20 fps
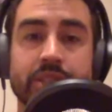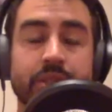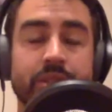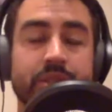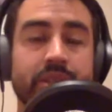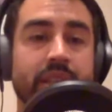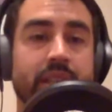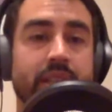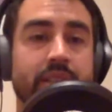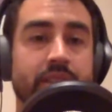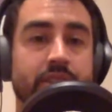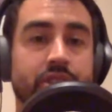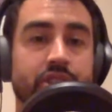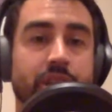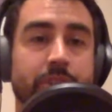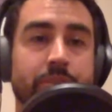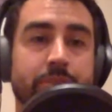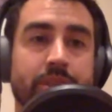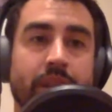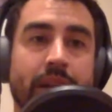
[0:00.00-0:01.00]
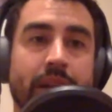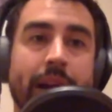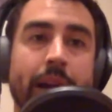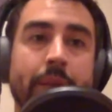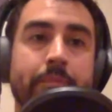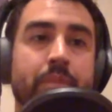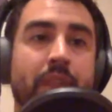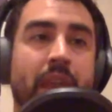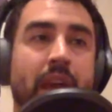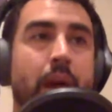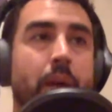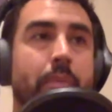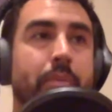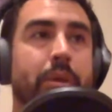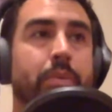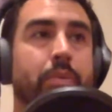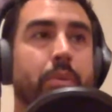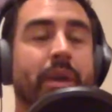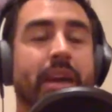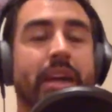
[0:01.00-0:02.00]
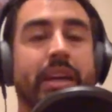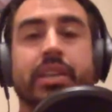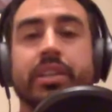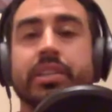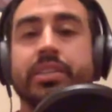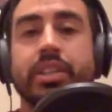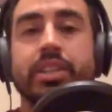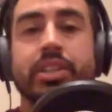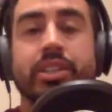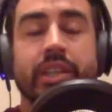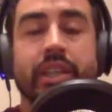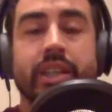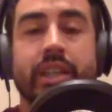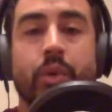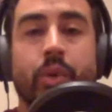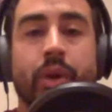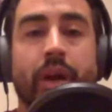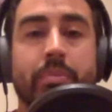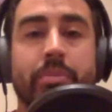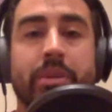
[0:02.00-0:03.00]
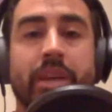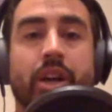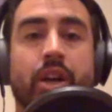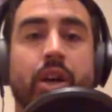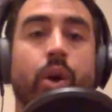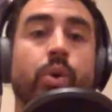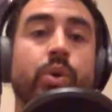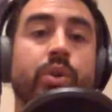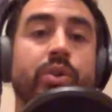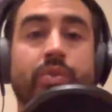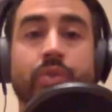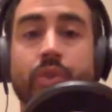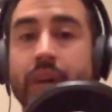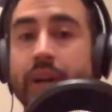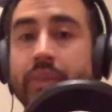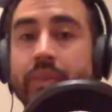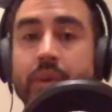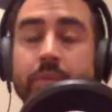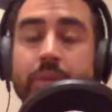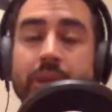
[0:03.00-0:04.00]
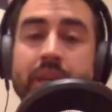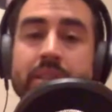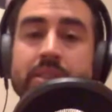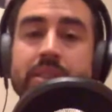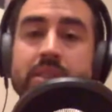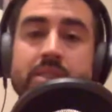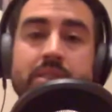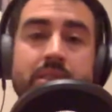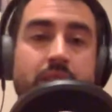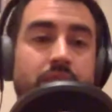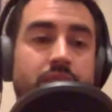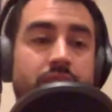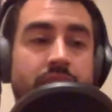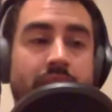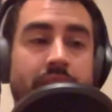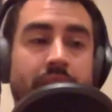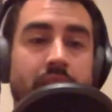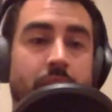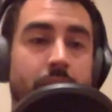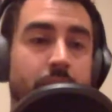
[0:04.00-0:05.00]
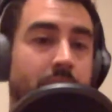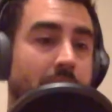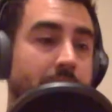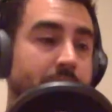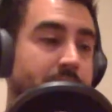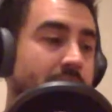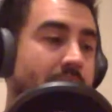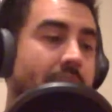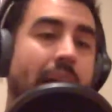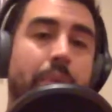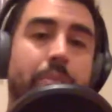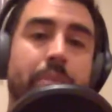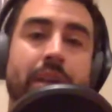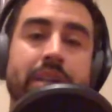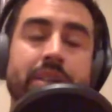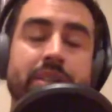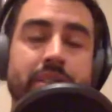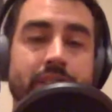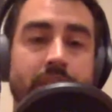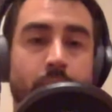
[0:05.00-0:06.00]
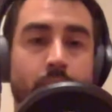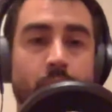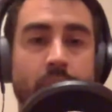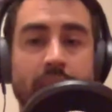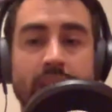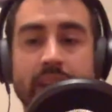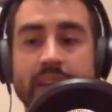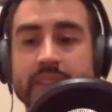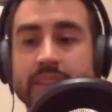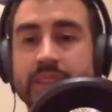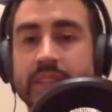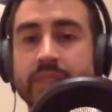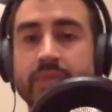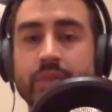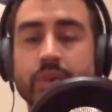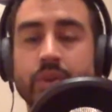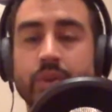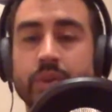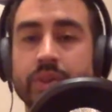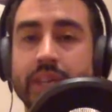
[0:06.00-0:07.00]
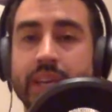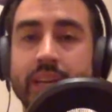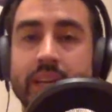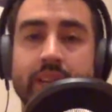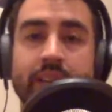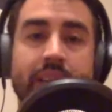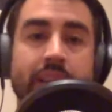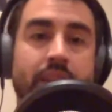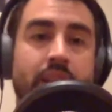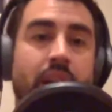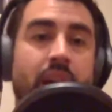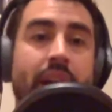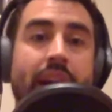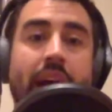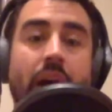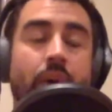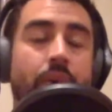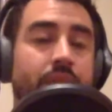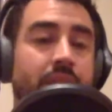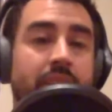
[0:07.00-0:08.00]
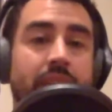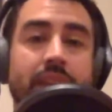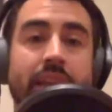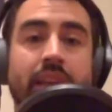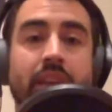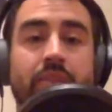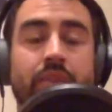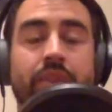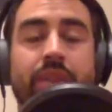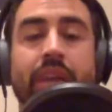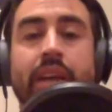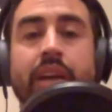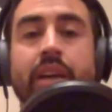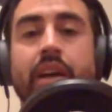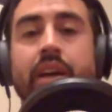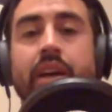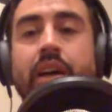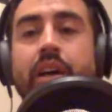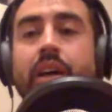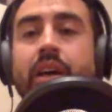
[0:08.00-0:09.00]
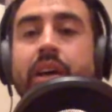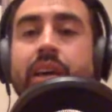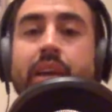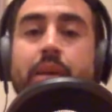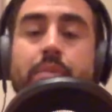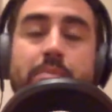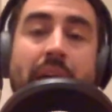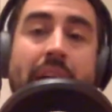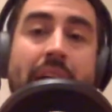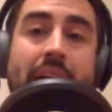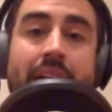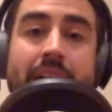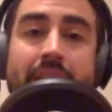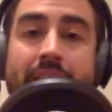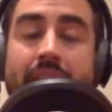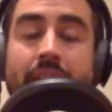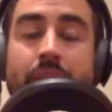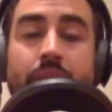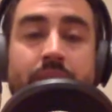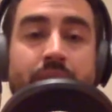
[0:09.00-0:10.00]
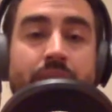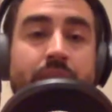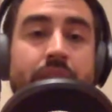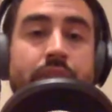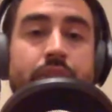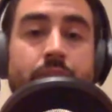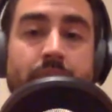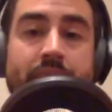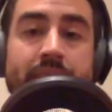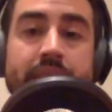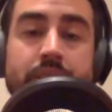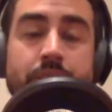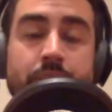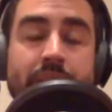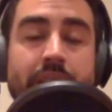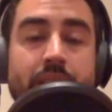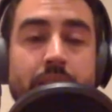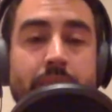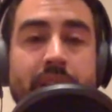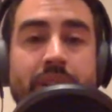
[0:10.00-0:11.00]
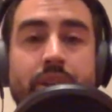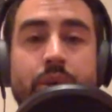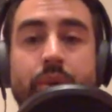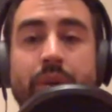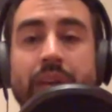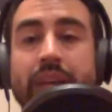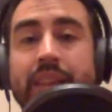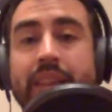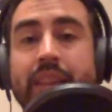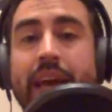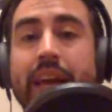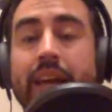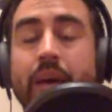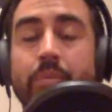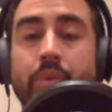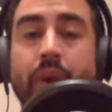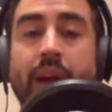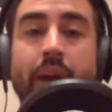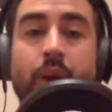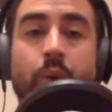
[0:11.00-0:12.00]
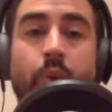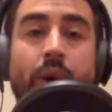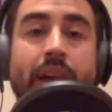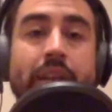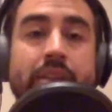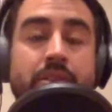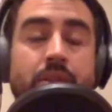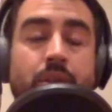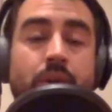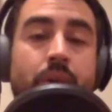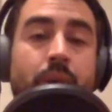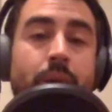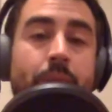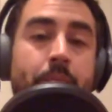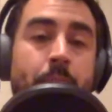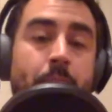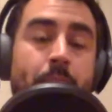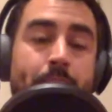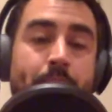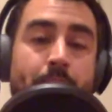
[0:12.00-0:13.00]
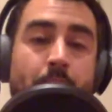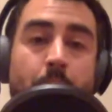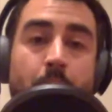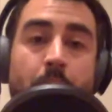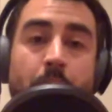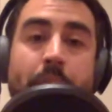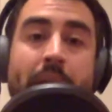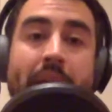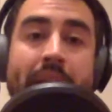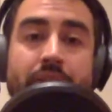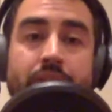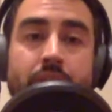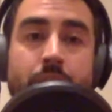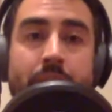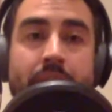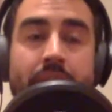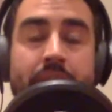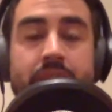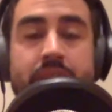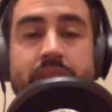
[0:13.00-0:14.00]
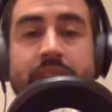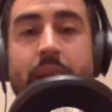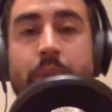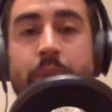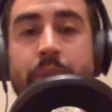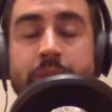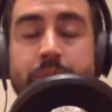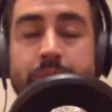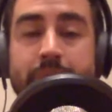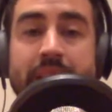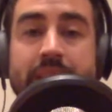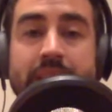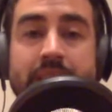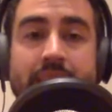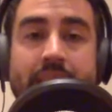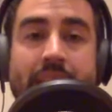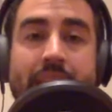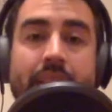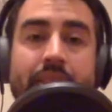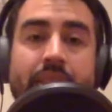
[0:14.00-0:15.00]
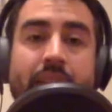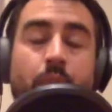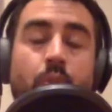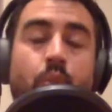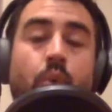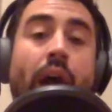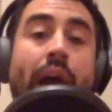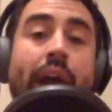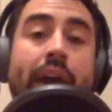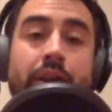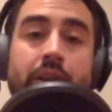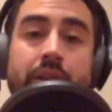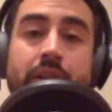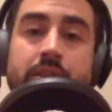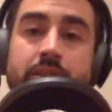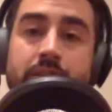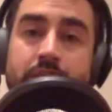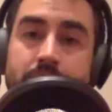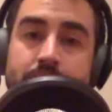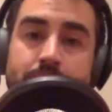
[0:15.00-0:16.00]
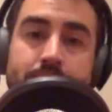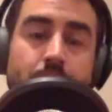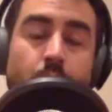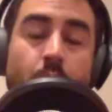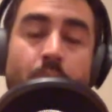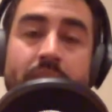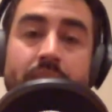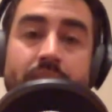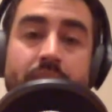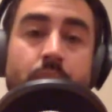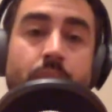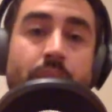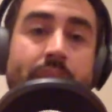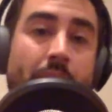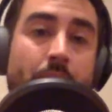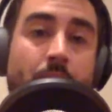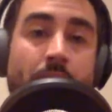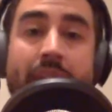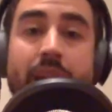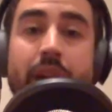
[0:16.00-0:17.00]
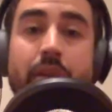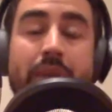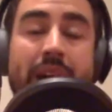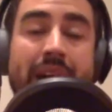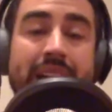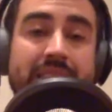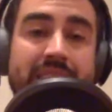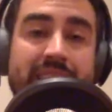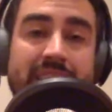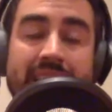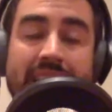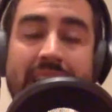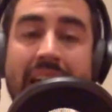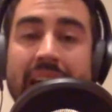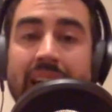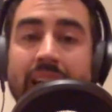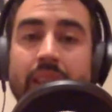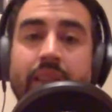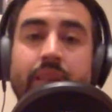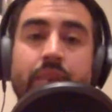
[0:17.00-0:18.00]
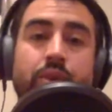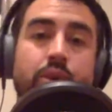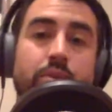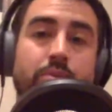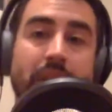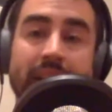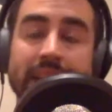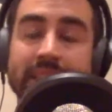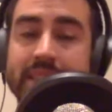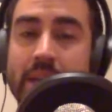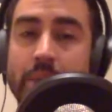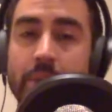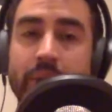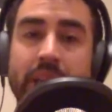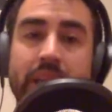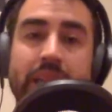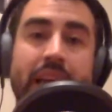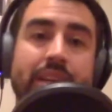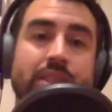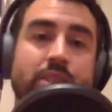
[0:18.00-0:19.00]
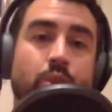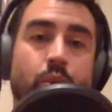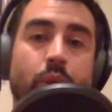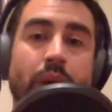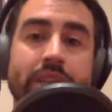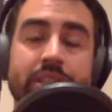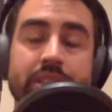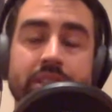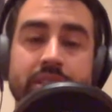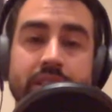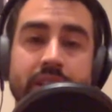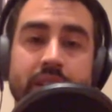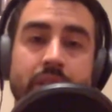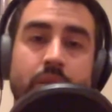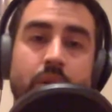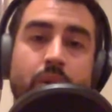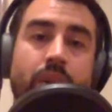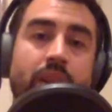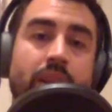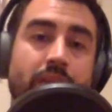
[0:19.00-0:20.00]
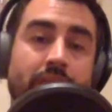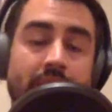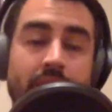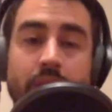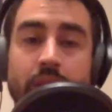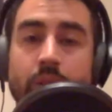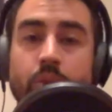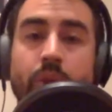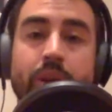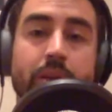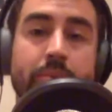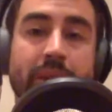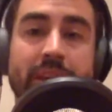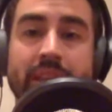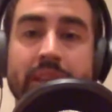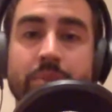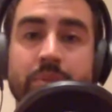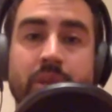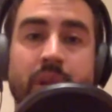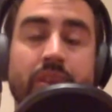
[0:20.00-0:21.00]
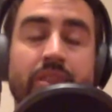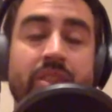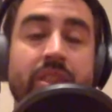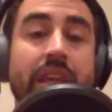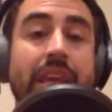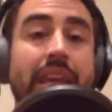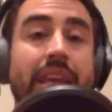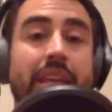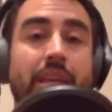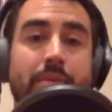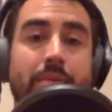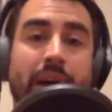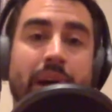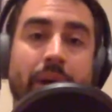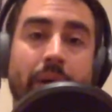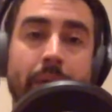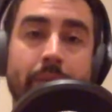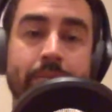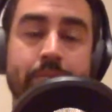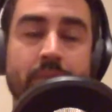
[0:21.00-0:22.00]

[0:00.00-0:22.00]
You see this in gyms a lot. People make a decision that they want to be a coach forever because it's sunshine and gumdrops and happiness. And then when it gets difficult, they cut out and they leave, or they get mad and angry and frustrated. So we need to make sure we hit that up right away. So we make sure we understand, we speak to that writer point of view and that writer mindset, the analytical mindset. We need to ask questions that are going to make them start thinking about it.